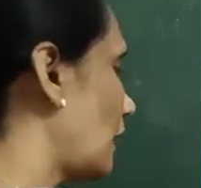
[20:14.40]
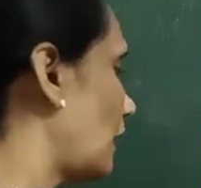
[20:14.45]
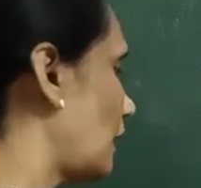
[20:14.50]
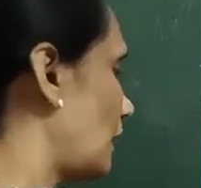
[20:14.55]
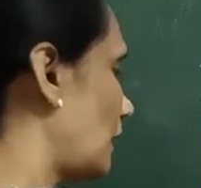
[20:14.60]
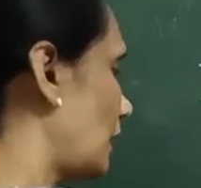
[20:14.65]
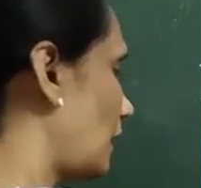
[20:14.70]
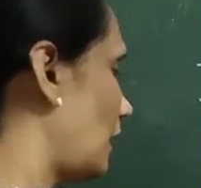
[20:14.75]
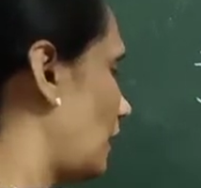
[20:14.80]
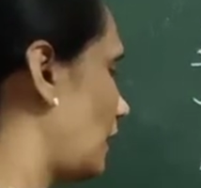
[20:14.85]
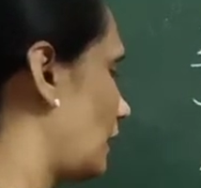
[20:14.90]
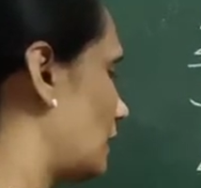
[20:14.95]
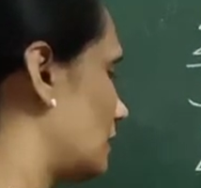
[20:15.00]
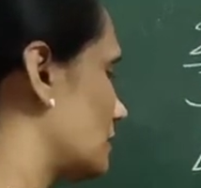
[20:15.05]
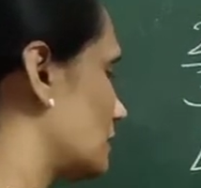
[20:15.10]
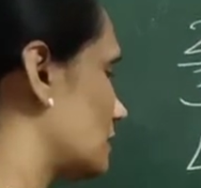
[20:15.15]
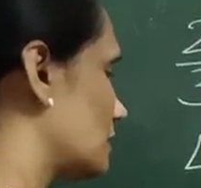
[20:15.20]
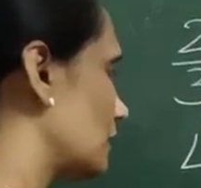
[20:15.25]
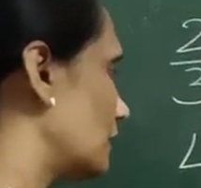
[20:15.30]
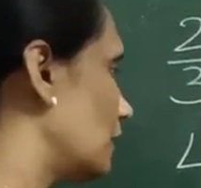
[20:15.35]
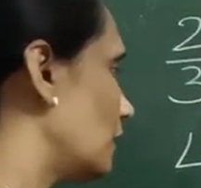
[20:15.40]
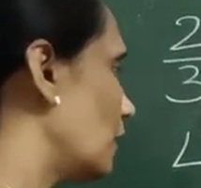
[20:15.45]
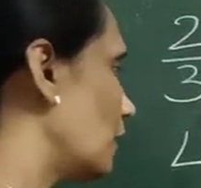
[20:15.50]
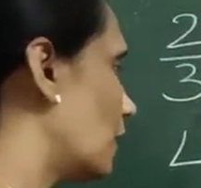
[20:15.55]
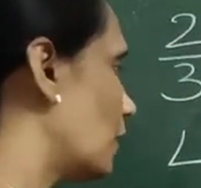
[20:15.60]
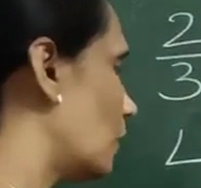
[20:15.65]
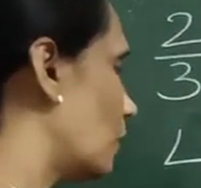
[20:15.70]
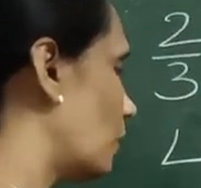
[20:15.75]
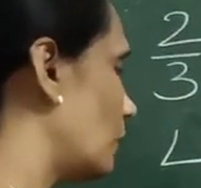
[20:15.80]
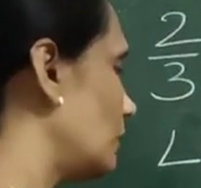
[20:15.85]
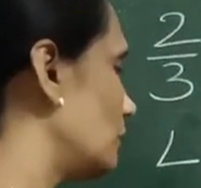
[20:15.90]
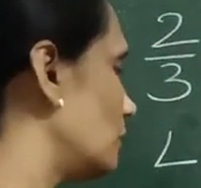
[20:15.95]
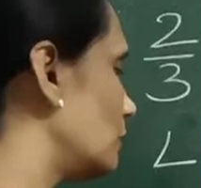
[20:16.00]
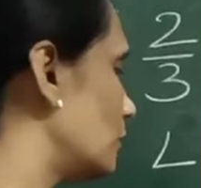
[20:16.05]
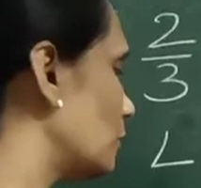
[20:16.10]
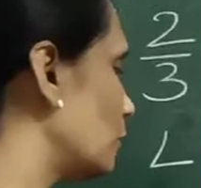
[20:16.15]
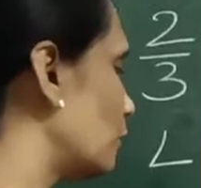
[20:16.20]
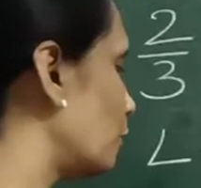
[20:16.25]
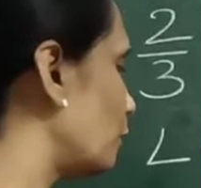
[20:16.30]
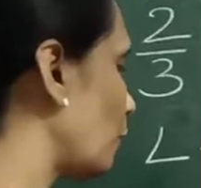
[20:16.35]
as equal to
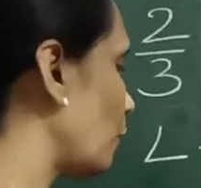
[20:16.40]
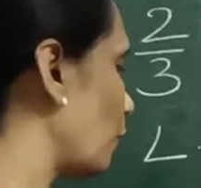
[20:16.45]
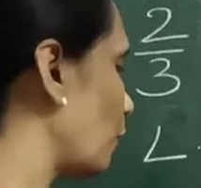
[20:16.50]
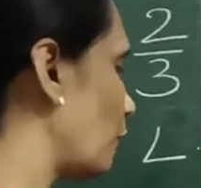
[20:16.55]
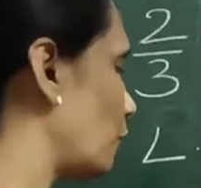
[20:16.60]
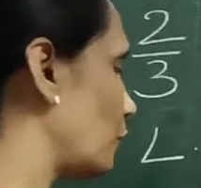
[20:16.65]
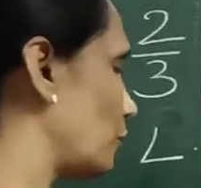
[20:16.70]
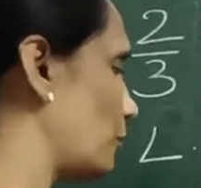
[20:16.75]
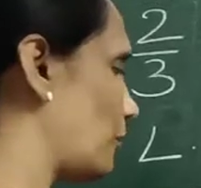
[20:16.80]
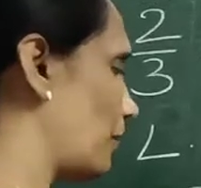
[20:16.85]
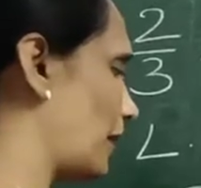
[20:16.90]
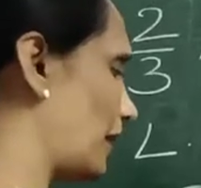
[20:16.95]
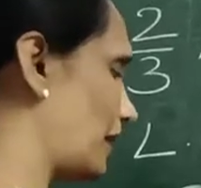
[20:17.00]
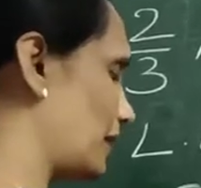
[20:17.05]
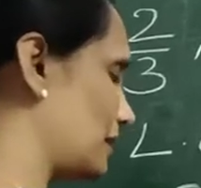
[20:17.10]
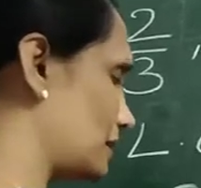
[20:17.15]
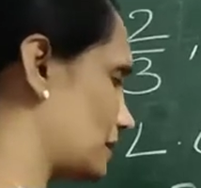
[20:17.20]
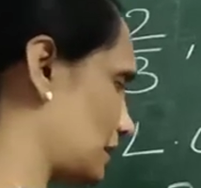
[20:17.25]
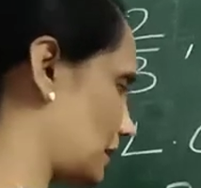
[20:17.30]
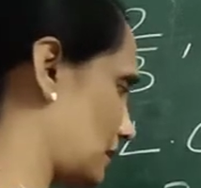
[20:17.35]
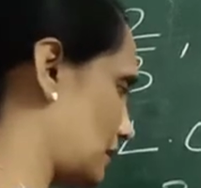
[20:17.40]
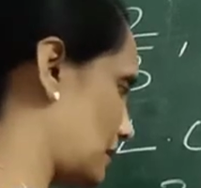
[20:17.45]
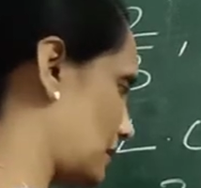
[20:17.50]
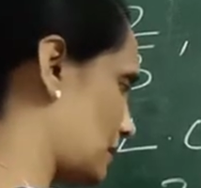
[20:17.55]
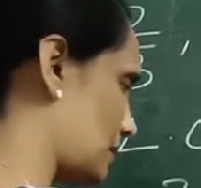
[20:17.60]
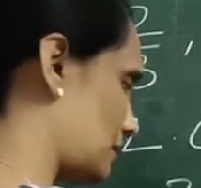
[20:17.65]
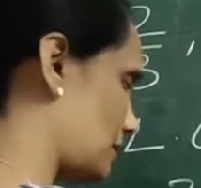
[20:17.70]
4 by 6.